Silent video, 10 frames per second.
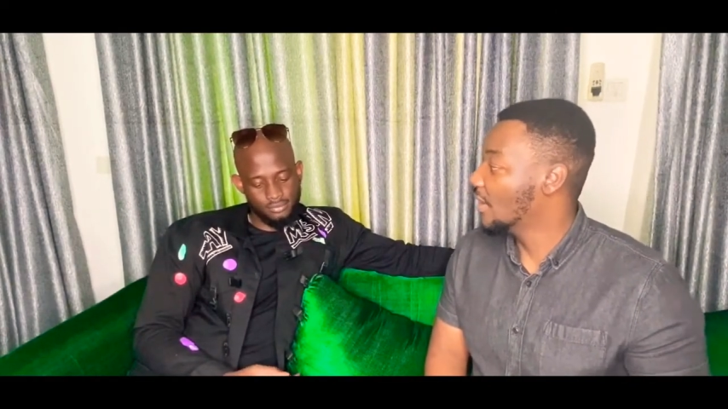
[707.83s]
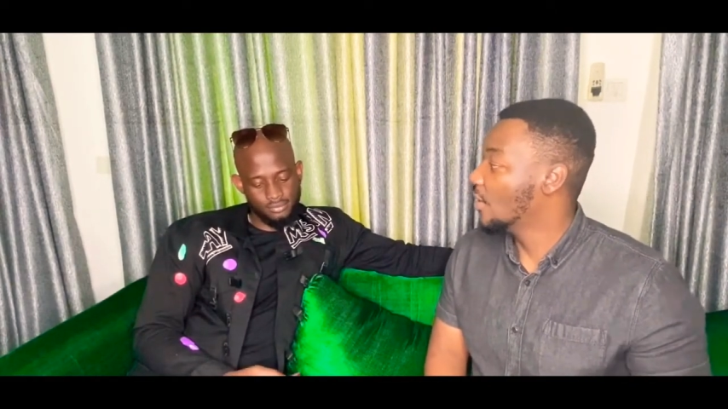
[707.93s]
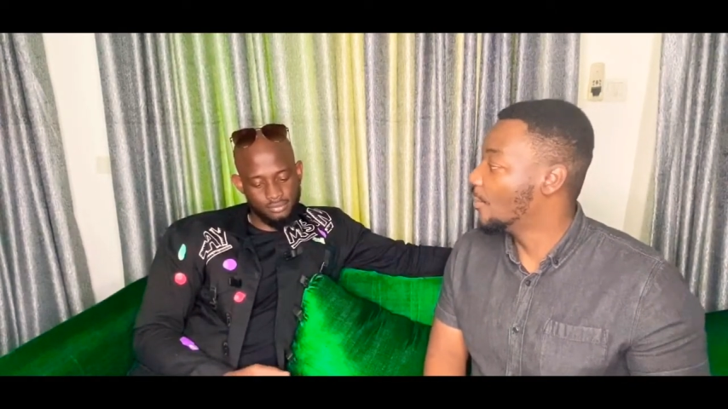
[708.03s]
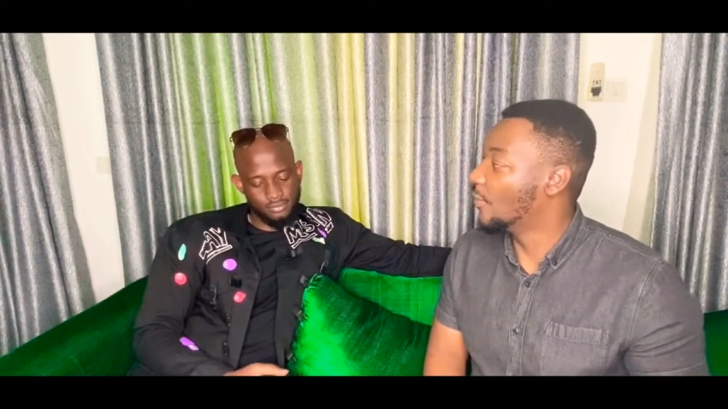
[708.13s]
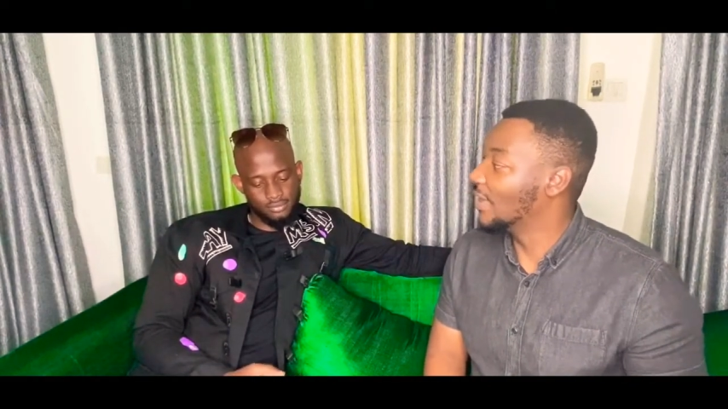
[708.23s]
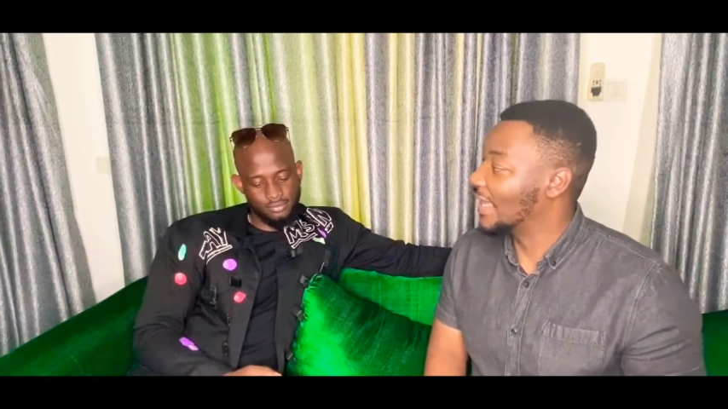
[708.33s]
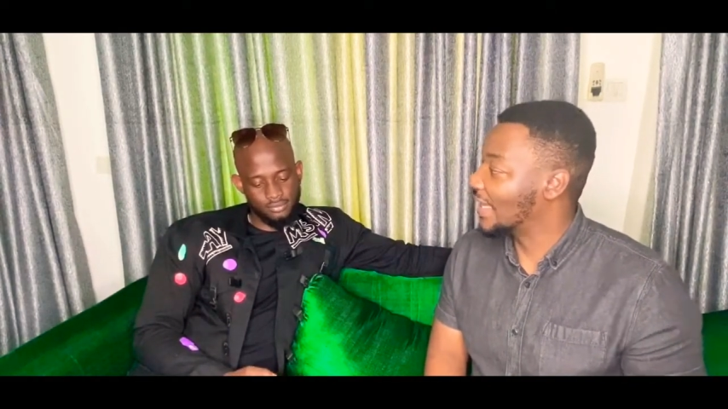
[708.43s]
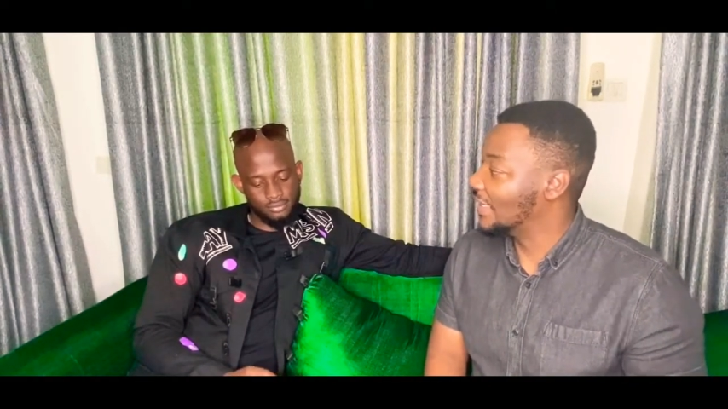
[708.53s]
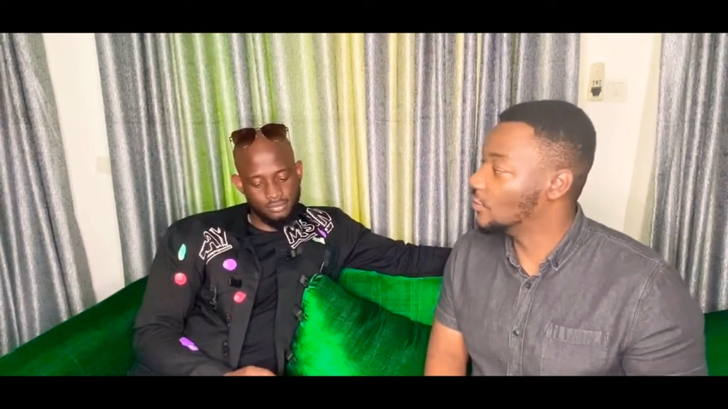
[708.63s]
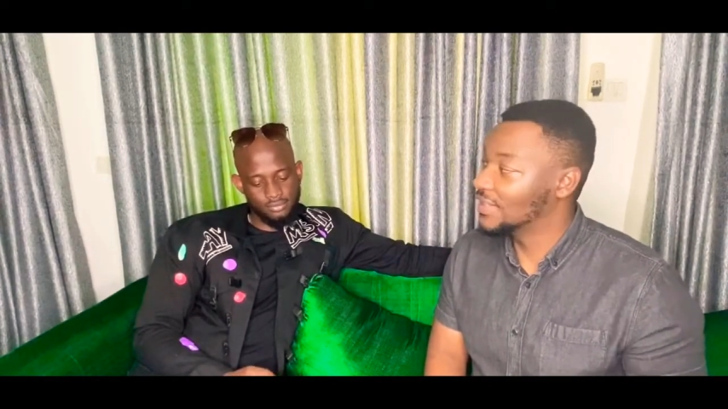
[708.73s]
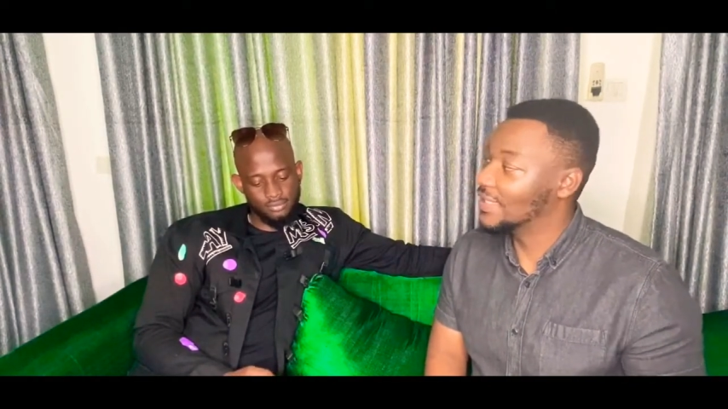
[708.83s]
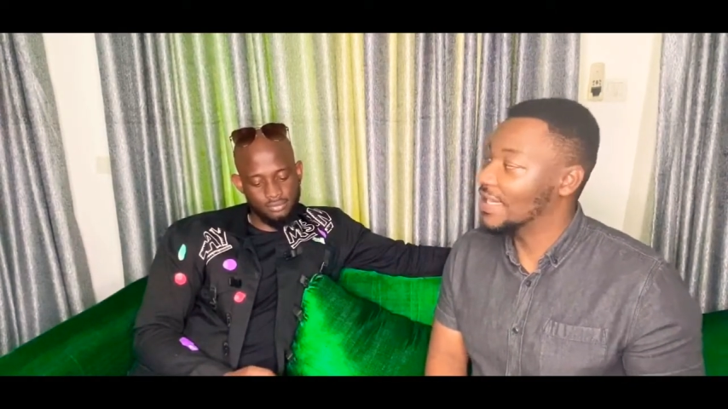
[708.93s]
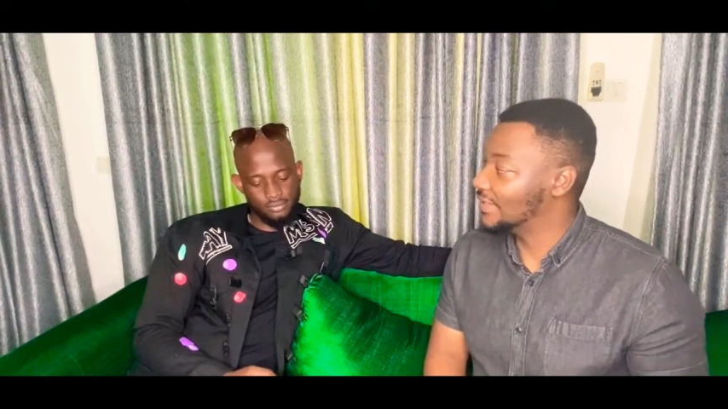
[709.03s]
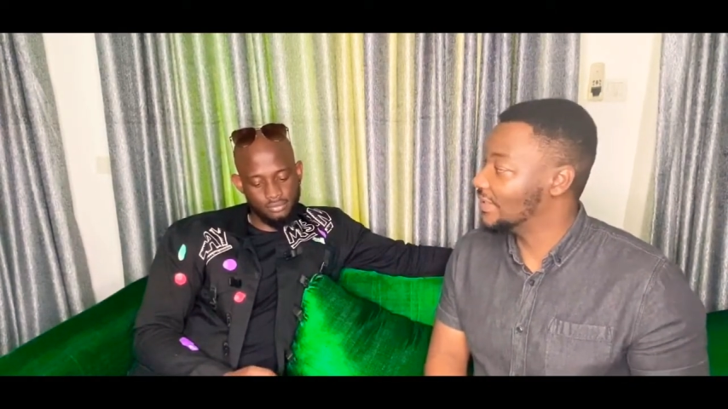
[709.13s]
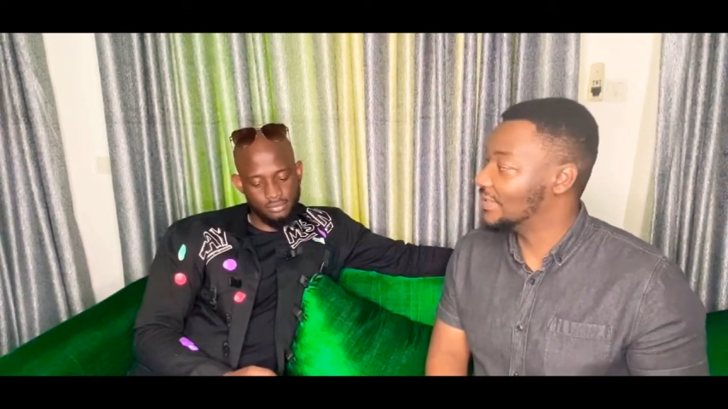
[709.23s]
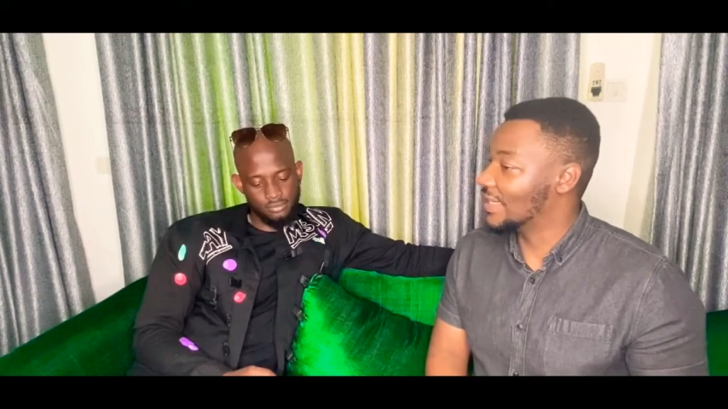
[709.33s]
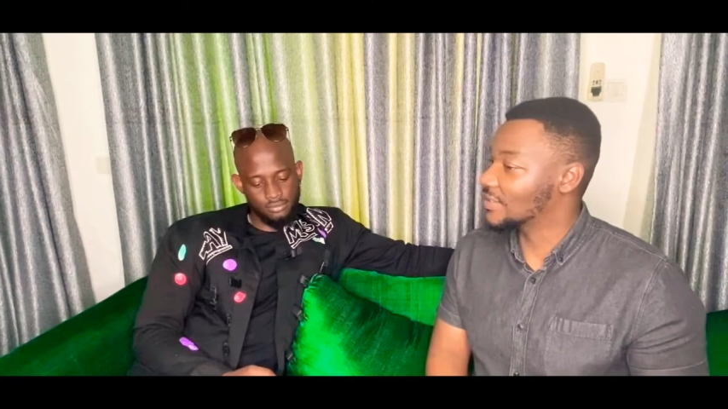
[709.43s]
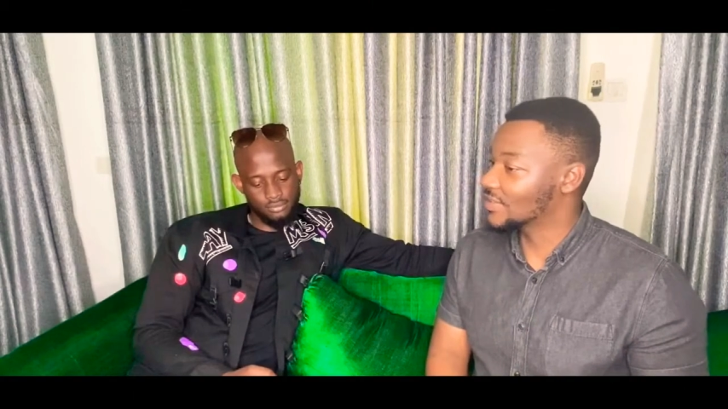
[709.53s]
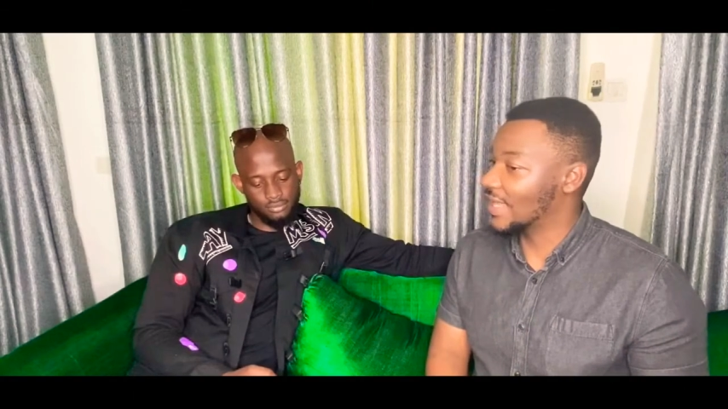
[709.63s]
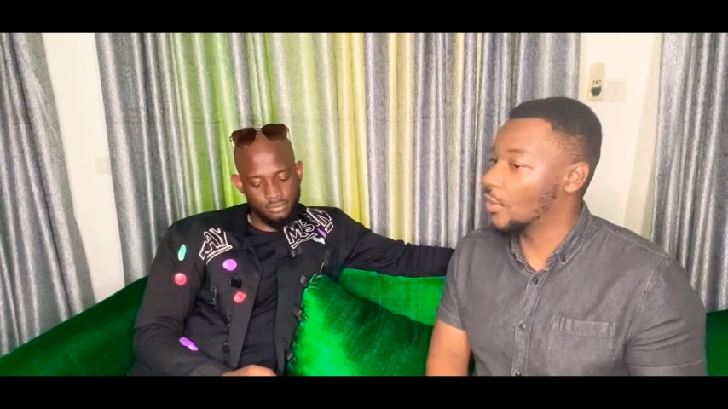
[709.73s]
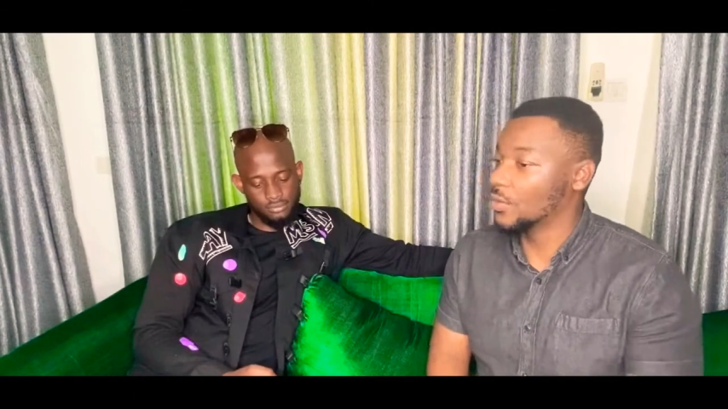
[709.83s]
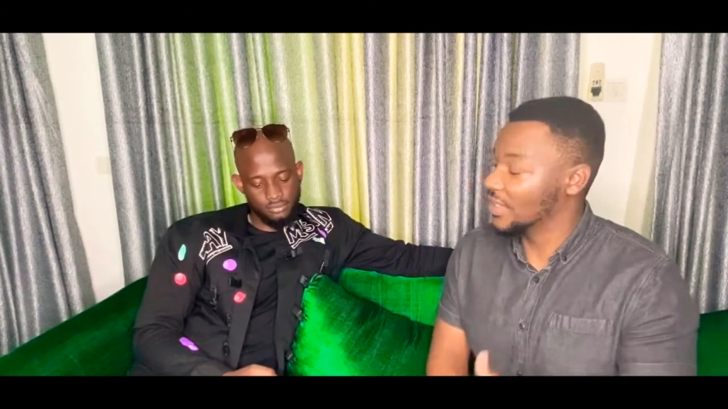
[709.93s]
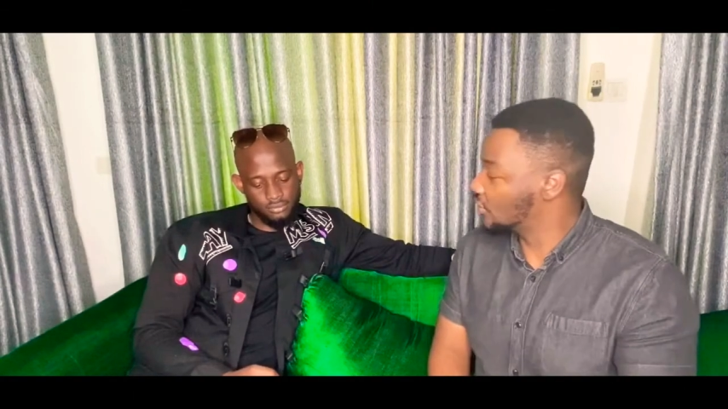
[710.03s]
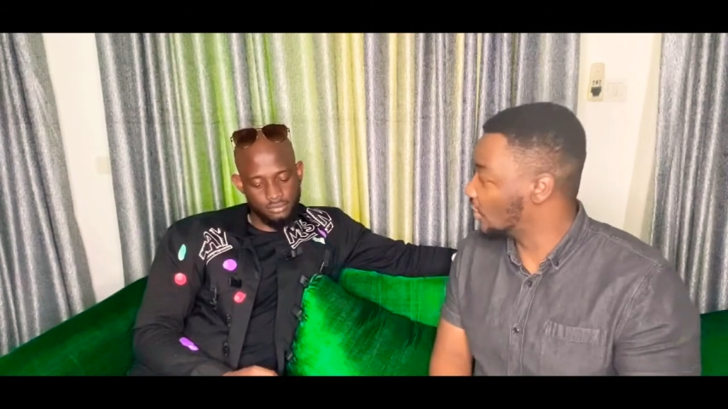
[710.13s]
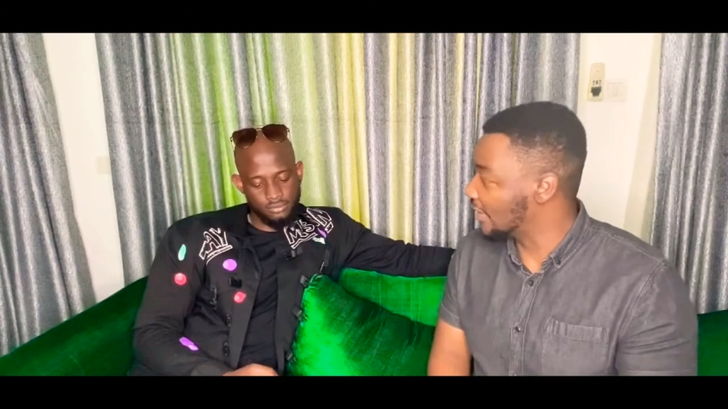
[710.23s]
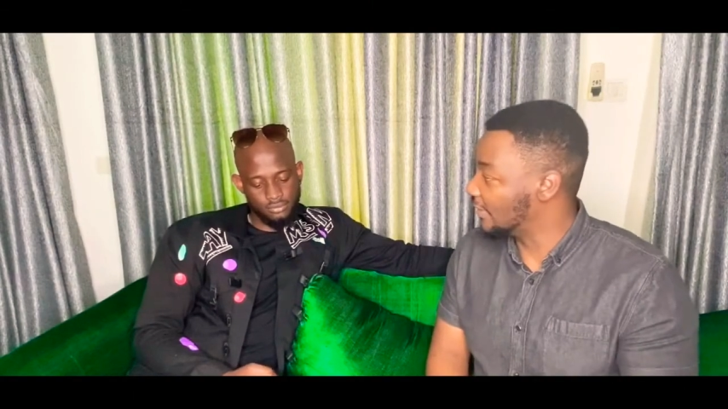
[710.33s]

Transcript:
Speaker 1: but like, I don't think I did that. I was like, oh, he's not there